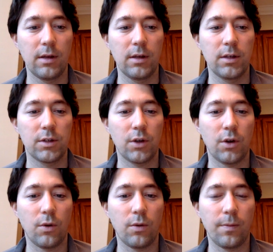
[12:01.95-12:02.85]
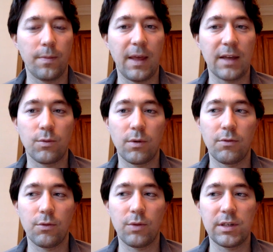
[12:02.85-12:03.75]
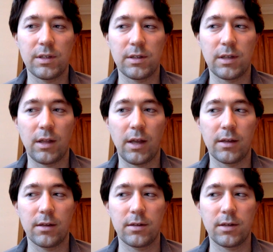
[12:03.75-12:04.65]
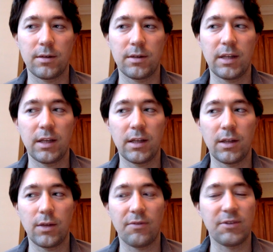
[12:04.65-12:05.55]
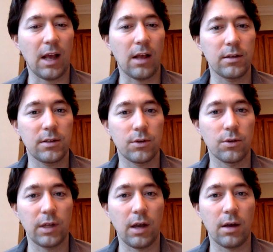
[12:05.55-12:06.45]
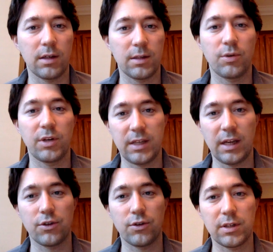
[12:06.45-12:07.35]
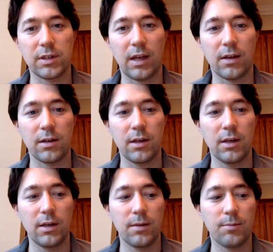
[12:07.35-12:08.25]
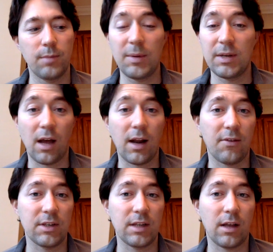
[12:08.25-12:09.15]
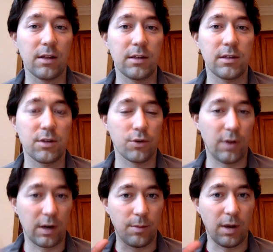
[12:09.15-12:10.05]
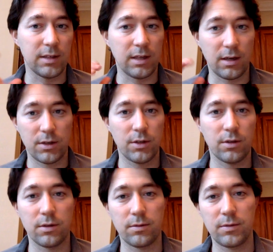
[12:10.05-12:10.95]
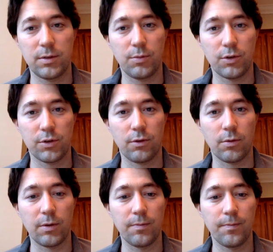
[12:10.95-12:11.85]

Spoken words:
So that's one of the reasons that like thinking that you have talent early on is pretty dangerous, and maybe not having talent is the correct mindset to push forward.